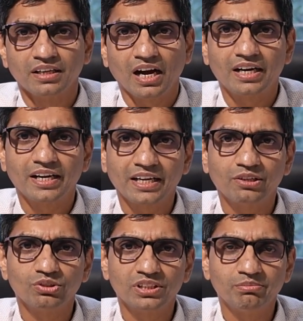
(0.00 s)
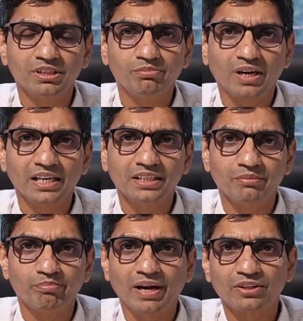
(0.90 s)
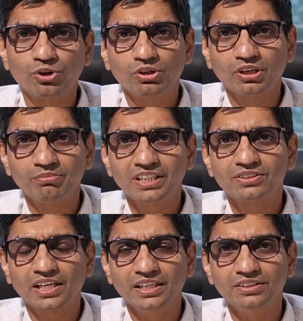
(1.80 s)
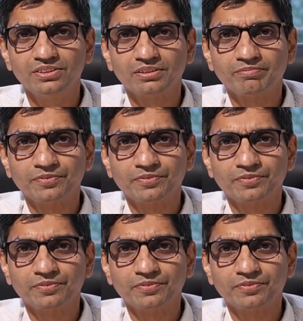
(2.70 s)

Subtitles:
are diagnosable by pathognomic signs